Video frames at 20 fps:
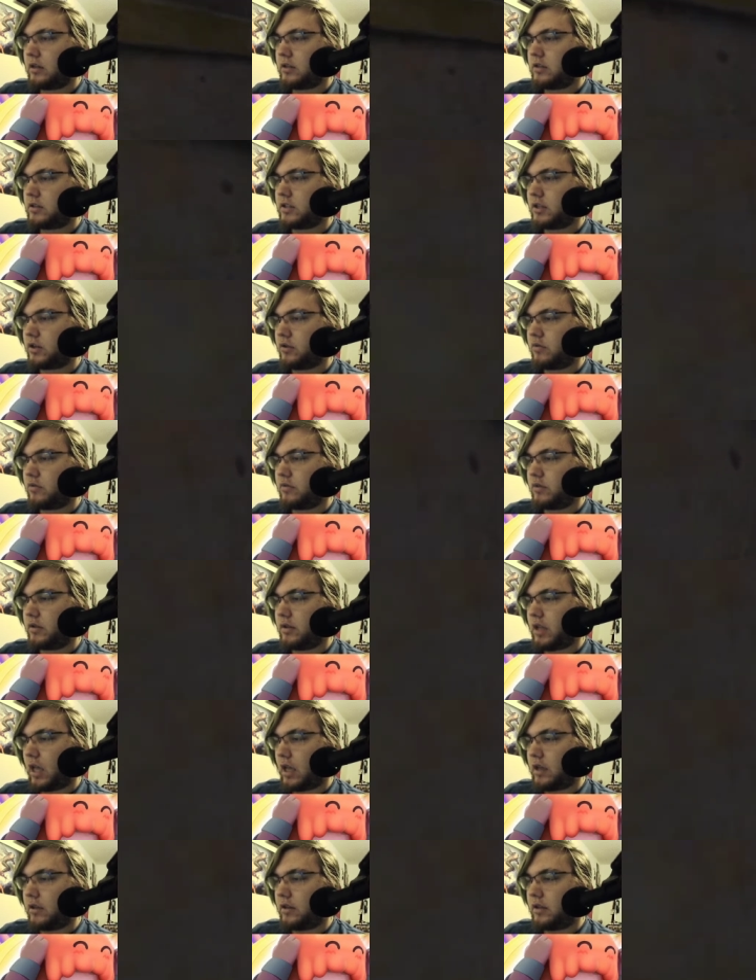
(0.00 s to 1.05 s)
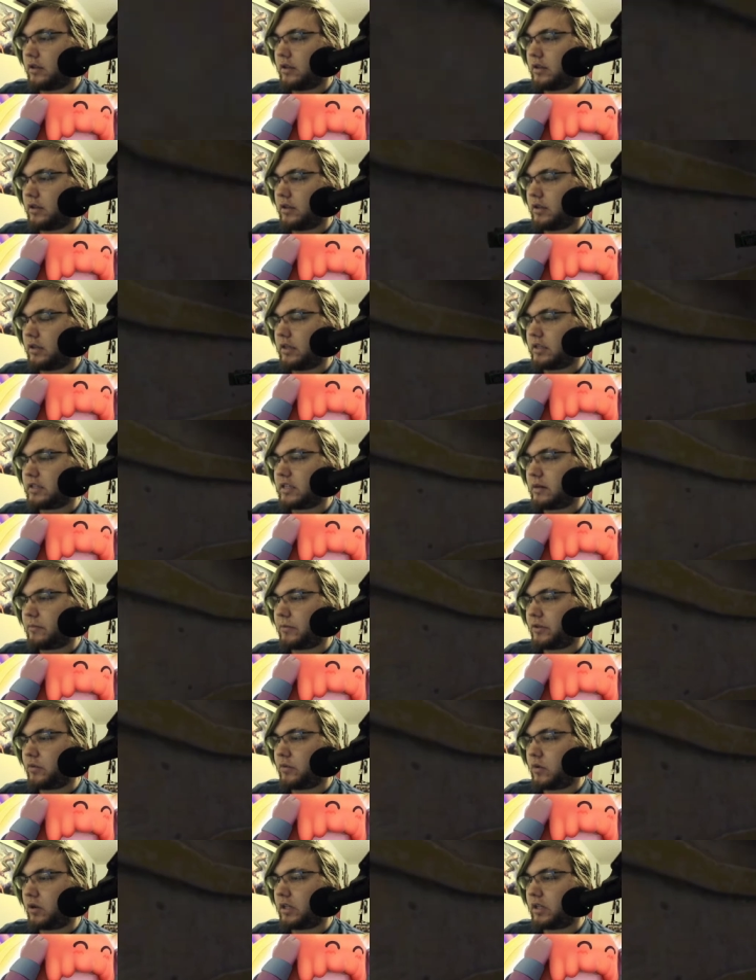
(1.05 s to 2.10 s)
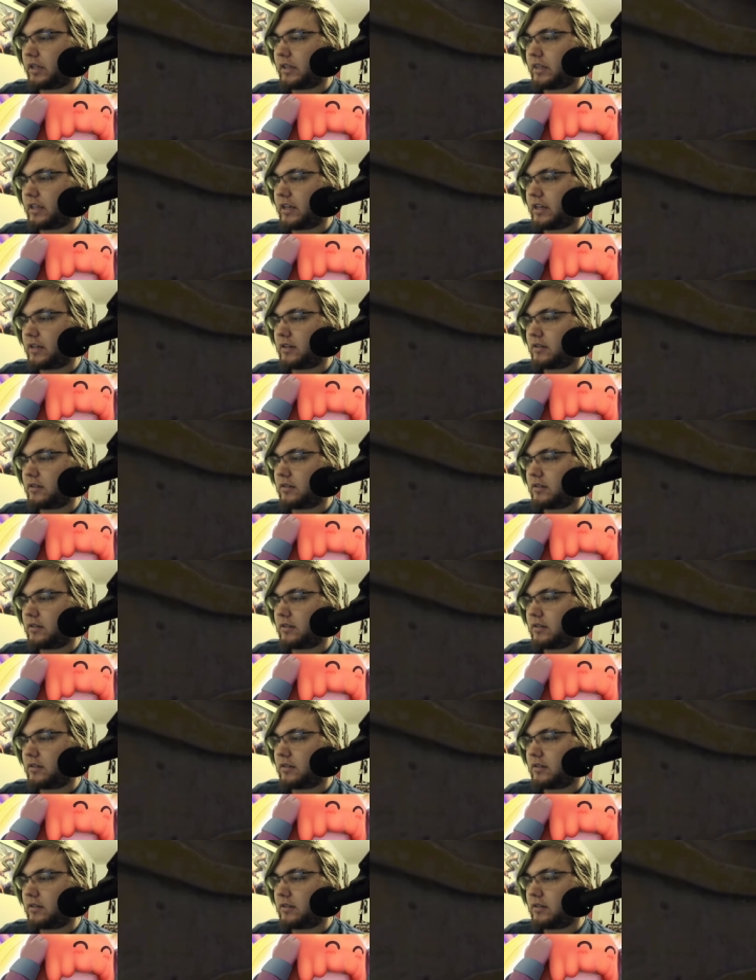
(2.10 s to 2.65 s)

So you set them on the wall like that,